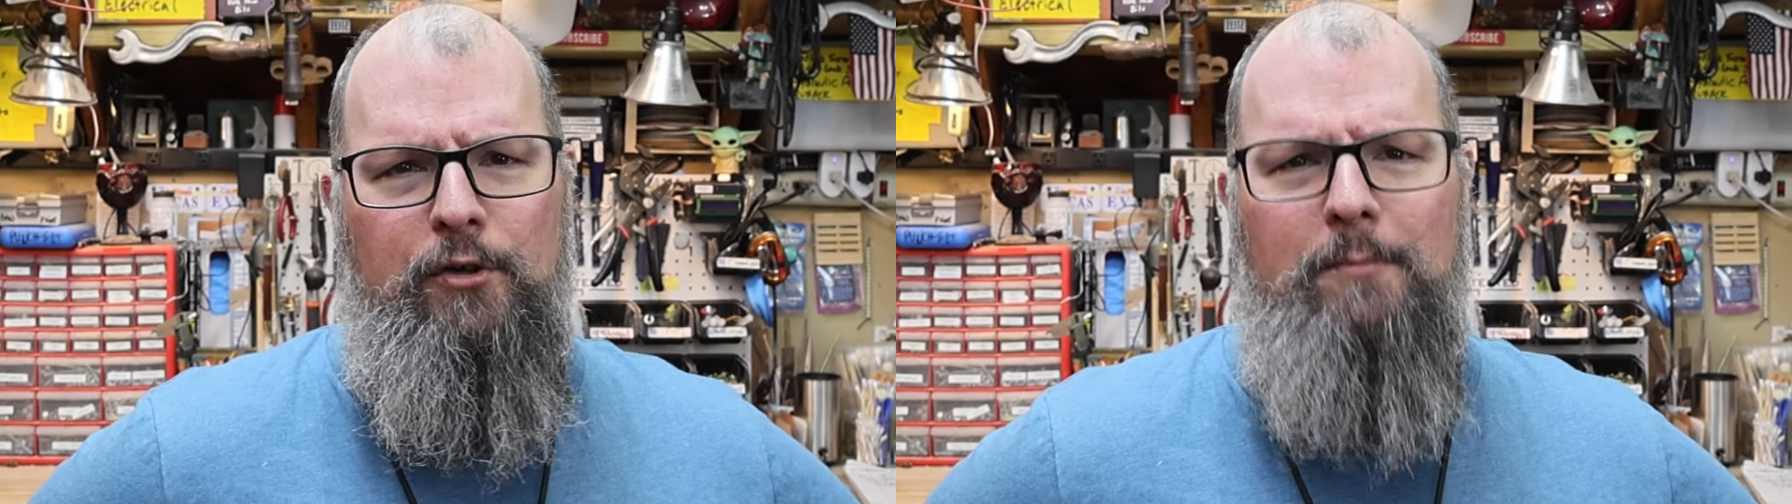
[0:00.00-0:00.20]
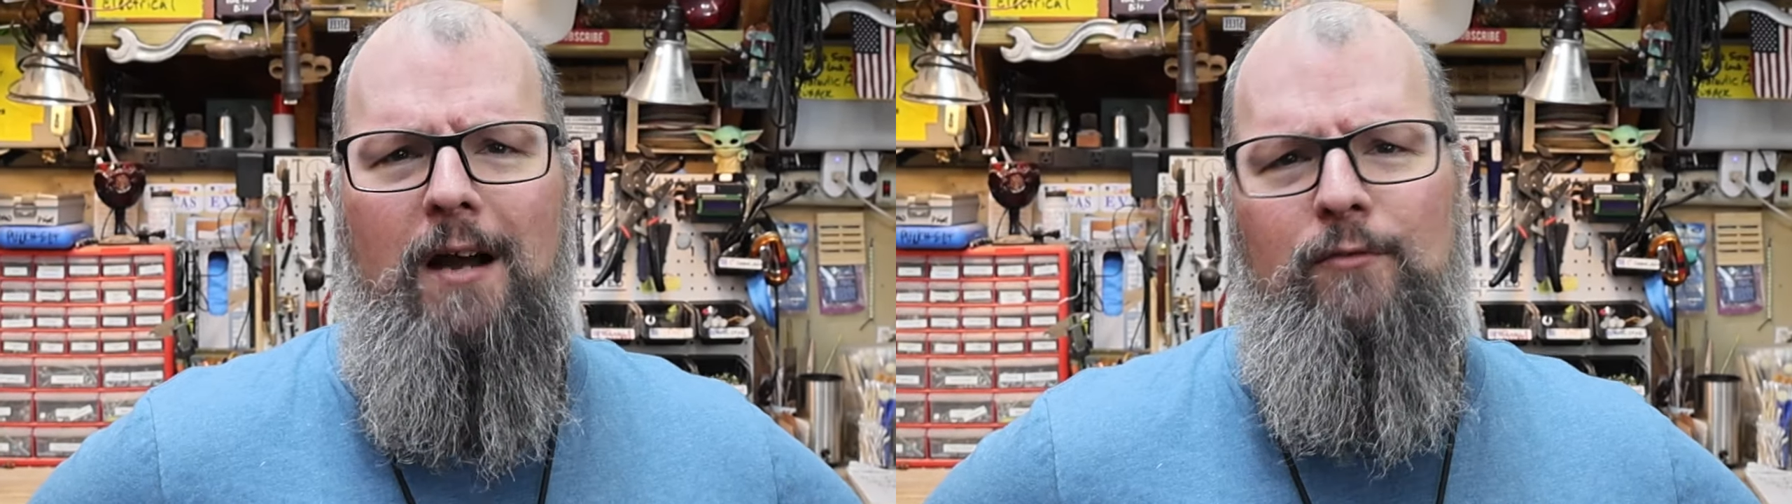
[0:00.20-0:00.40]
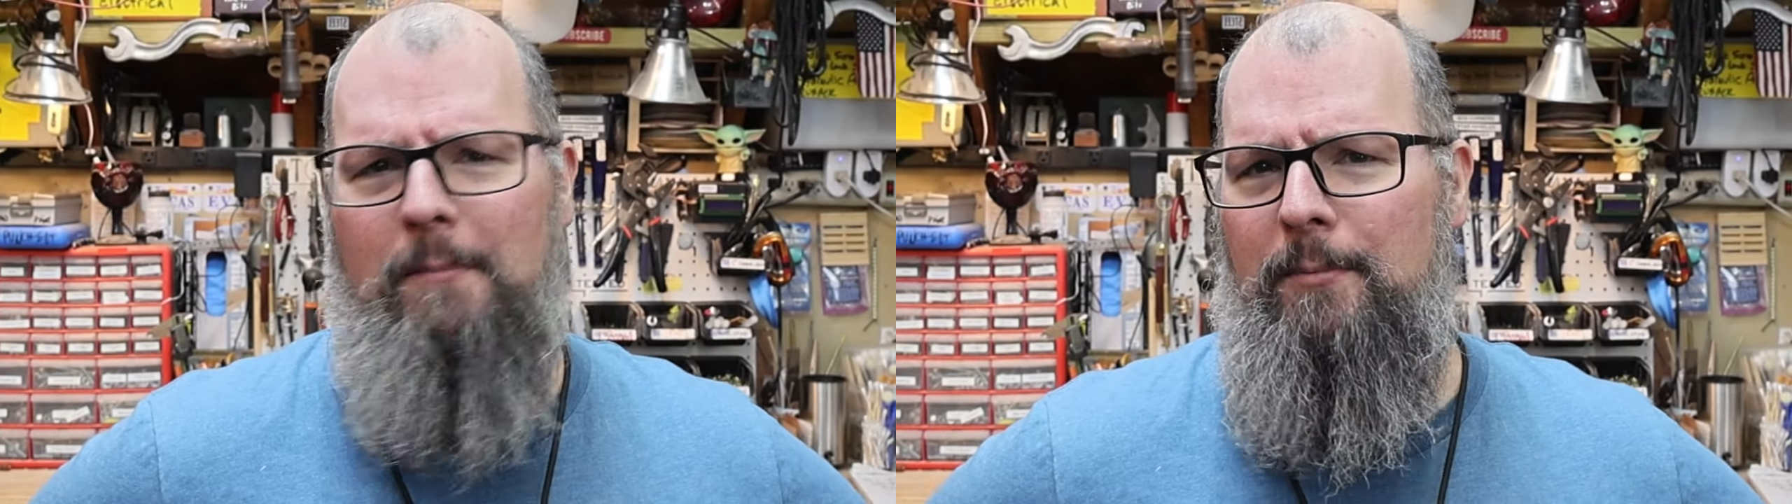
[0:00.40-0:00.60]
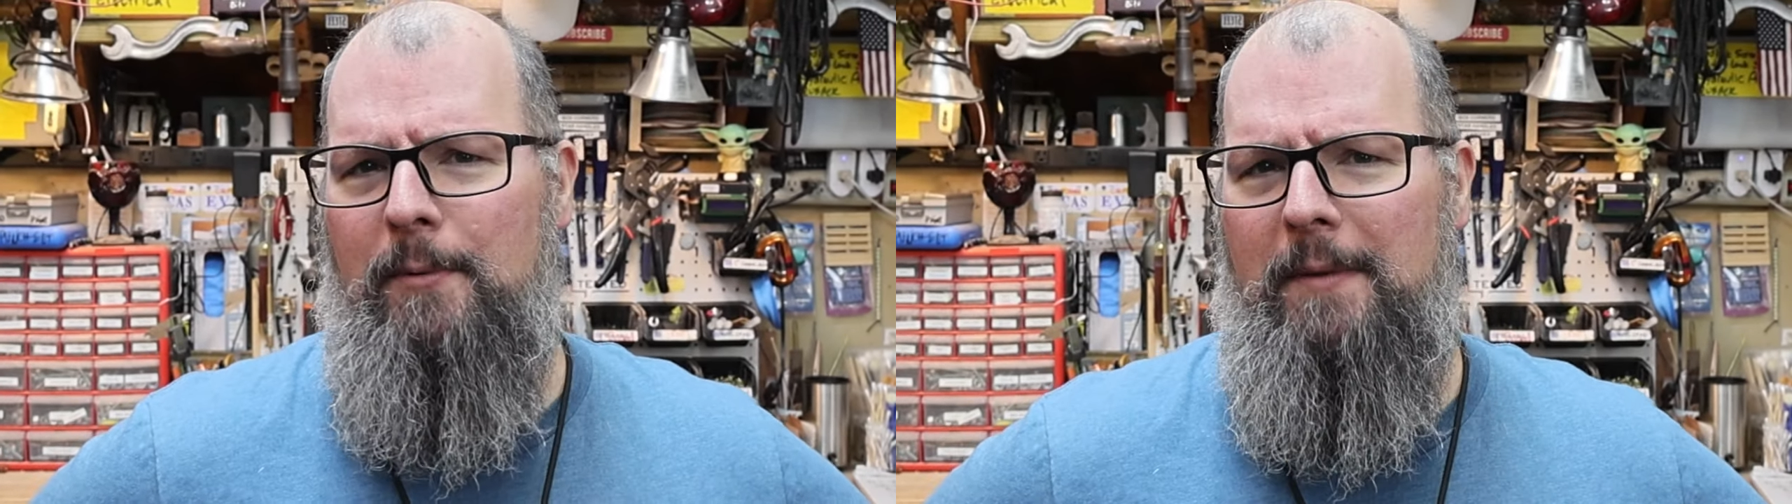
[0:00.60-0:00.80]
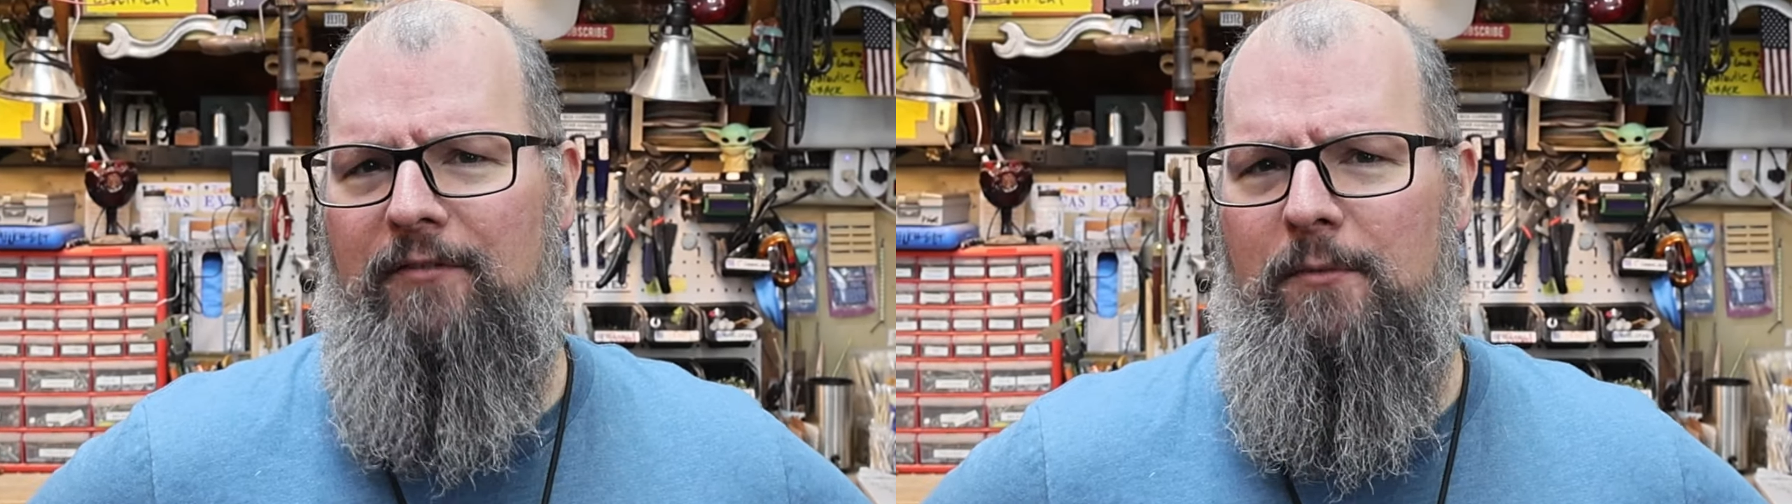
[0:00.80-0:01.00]
You might
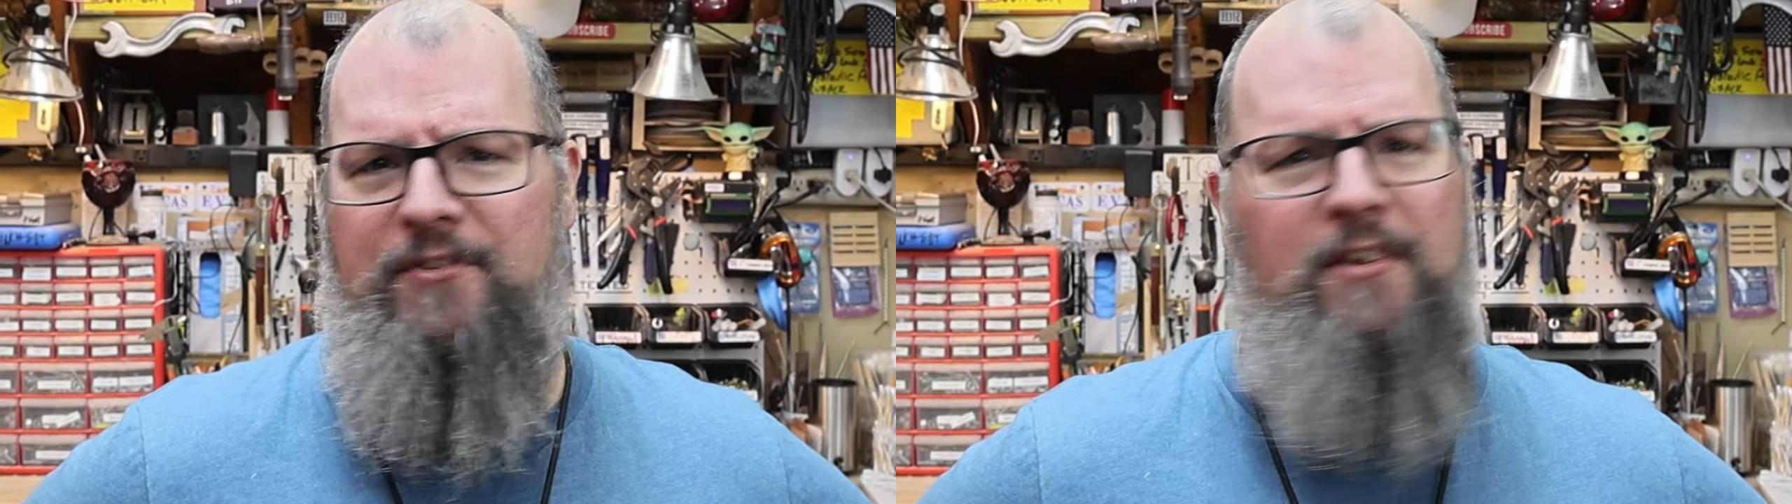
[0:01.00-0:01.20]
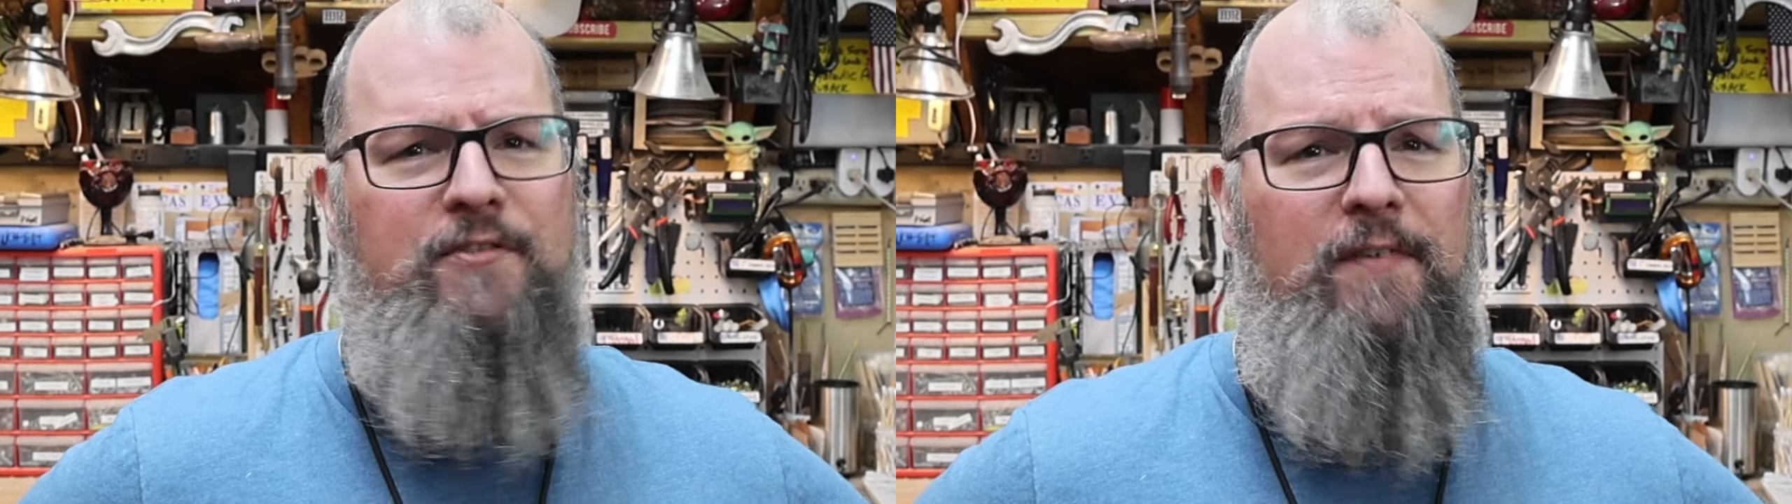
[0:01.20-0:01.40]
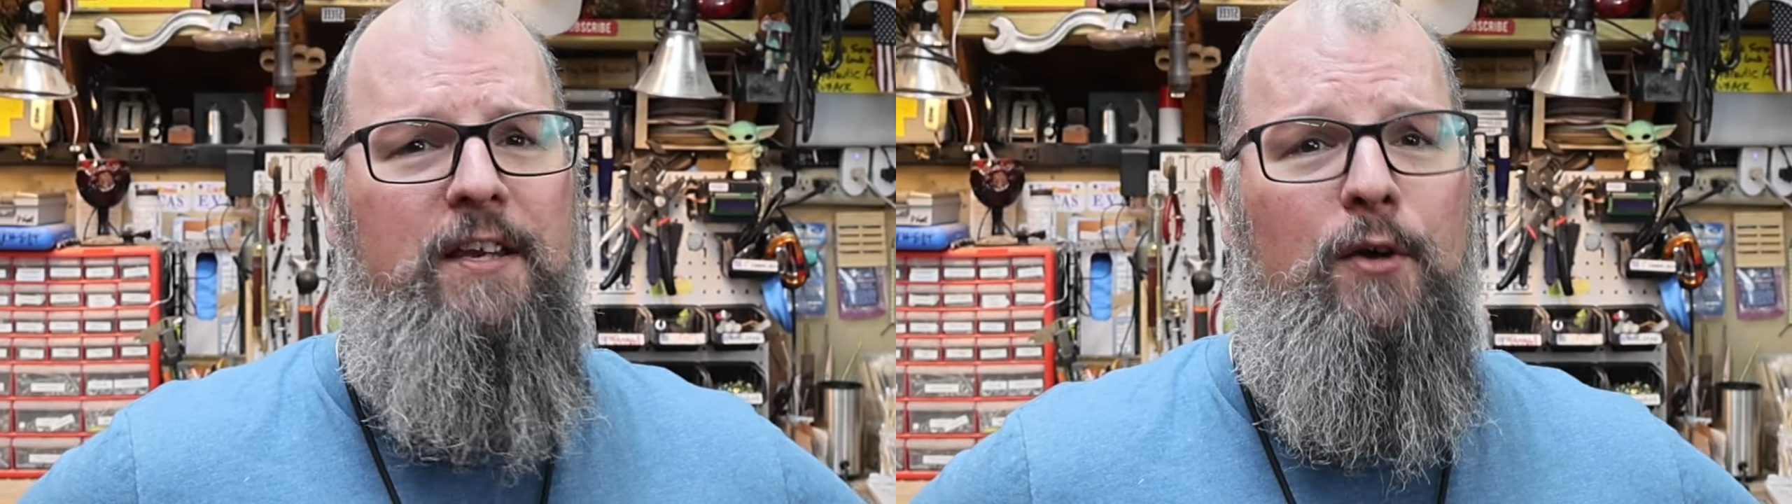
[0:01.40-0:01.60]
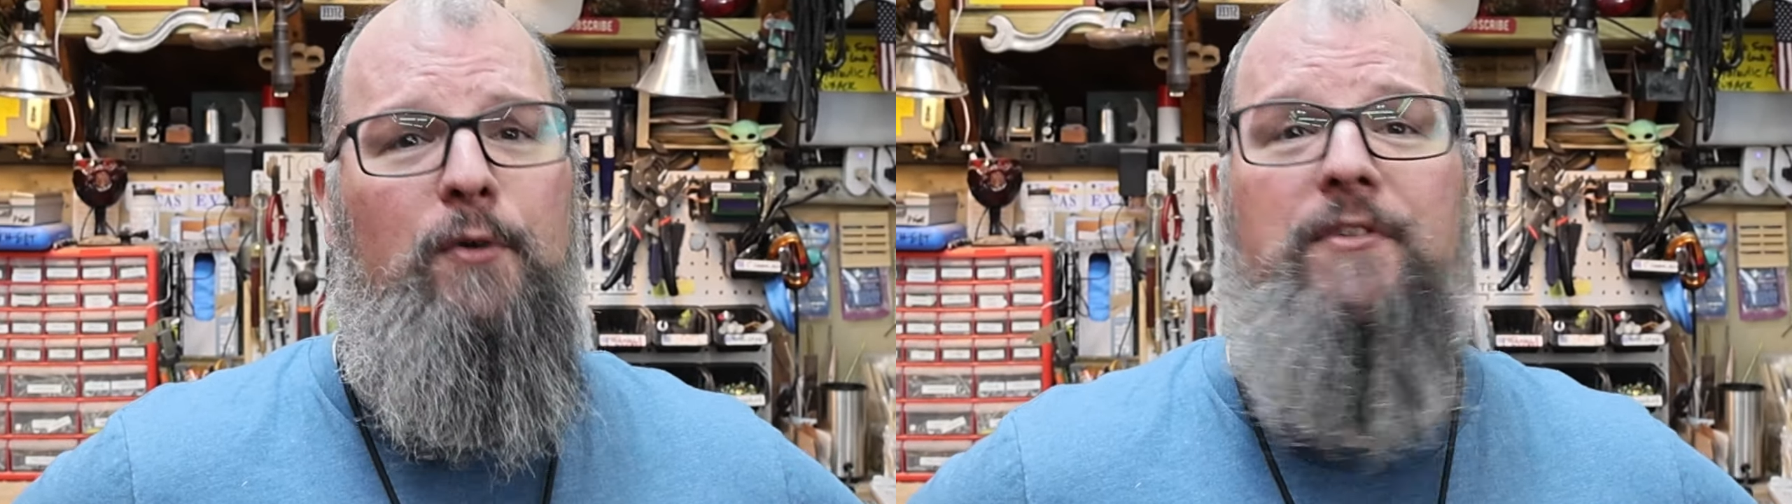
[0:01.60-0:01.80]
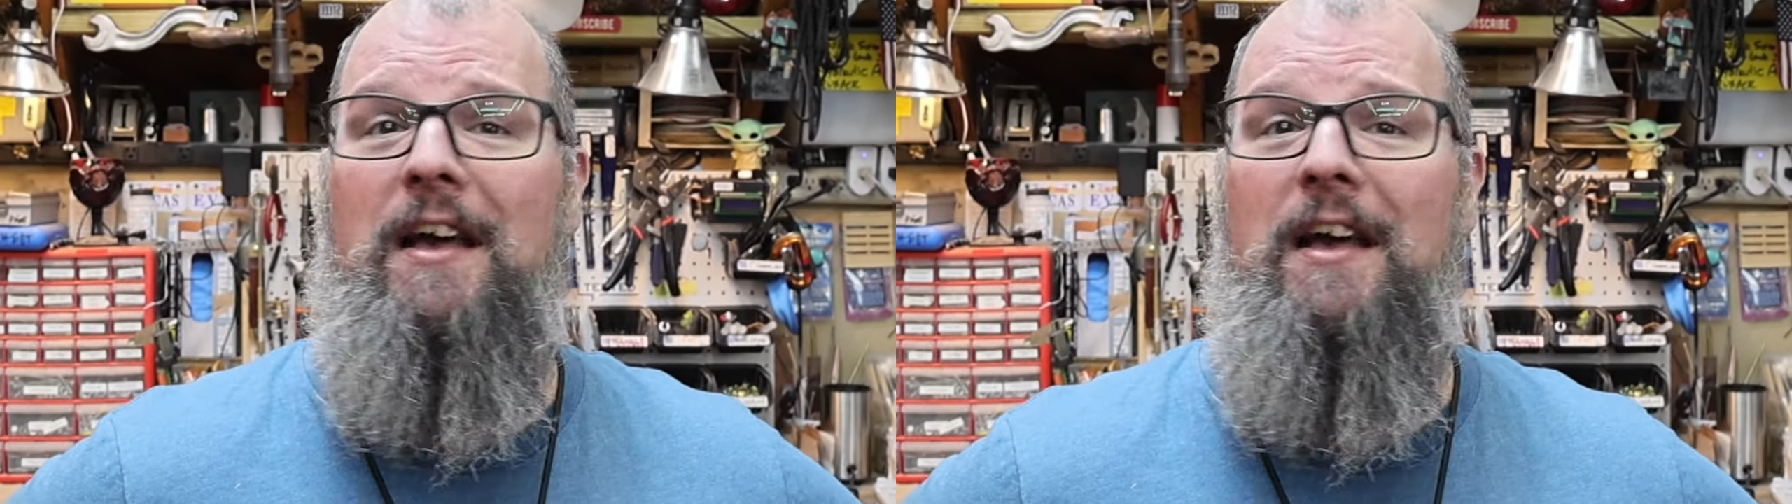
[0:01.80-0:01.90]
remember me from such videos